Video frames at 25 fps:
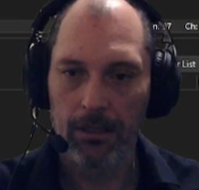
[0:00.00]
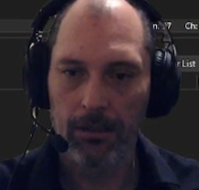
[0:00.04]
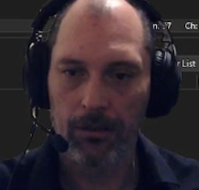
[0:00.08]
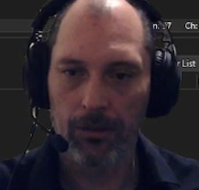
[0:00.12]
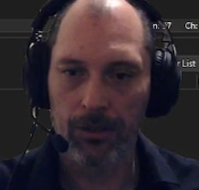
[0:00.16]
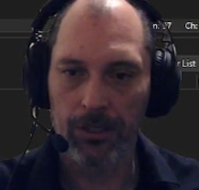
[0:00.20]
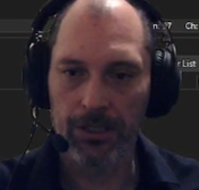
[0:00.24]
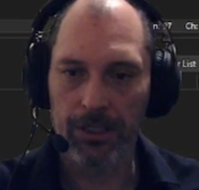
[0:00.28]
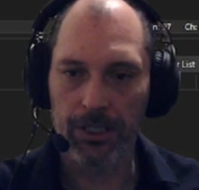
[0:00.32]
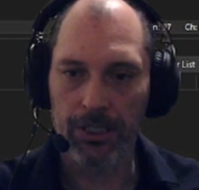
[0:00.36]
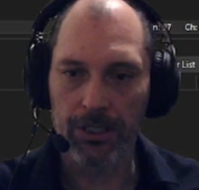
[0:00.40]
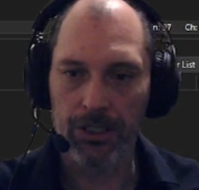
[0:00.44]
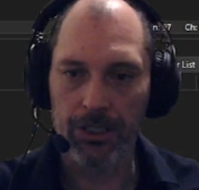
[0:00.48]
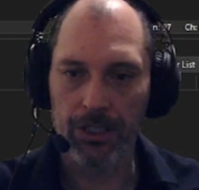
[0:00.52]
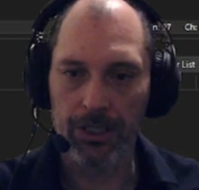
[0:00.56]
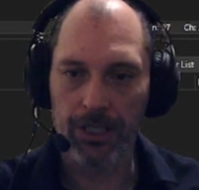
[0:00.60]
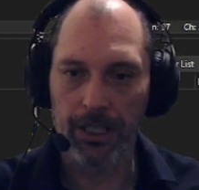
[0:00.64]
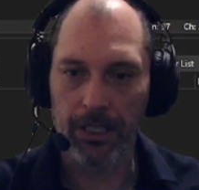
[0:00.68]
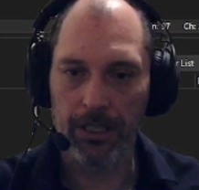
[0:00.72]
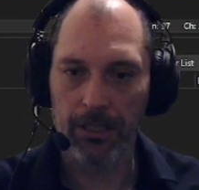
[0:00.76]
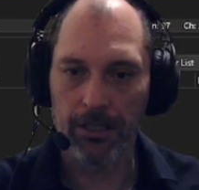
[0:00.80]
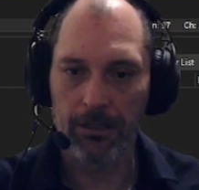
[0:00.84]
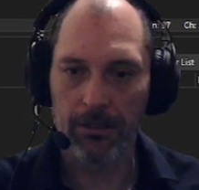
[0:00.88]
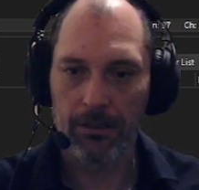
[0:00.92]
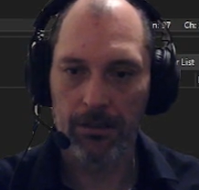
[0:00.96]
What is this
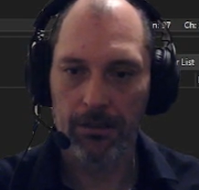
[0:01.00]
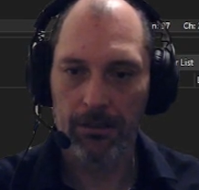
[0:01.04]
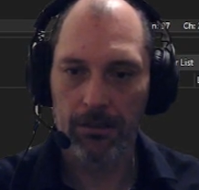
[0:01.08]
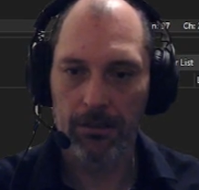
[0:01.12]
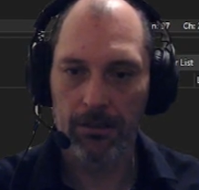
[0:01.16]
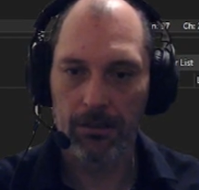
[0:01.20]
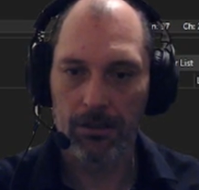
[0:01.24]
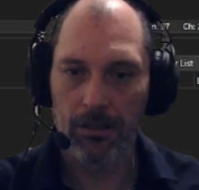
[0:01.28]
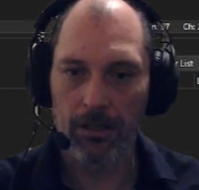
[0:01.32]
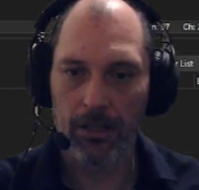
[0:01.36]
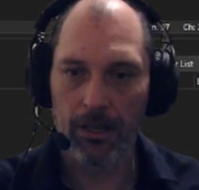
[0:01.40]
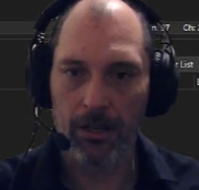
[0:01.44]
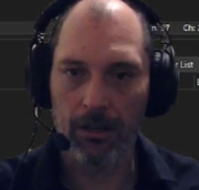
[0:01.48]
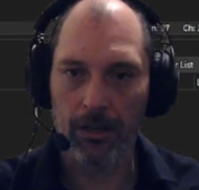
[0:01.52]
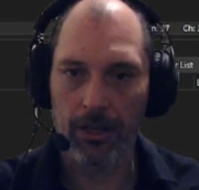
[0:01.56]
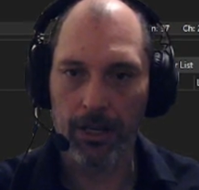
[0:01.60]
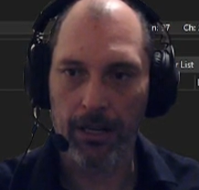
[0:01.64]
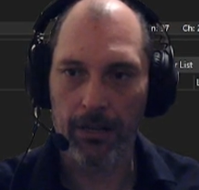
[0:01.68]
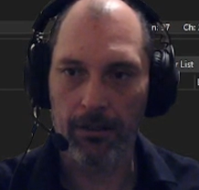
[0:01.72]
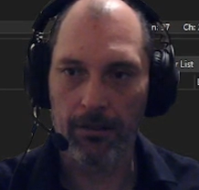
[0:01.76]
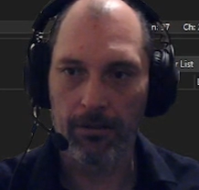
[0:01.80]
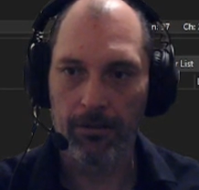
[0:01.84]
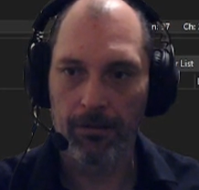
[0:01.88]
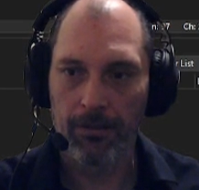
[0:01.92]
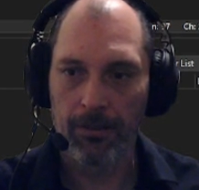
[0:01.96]
shit?
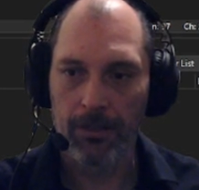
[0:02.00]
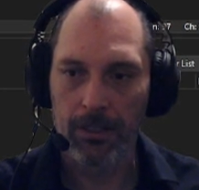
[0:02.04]
Okay.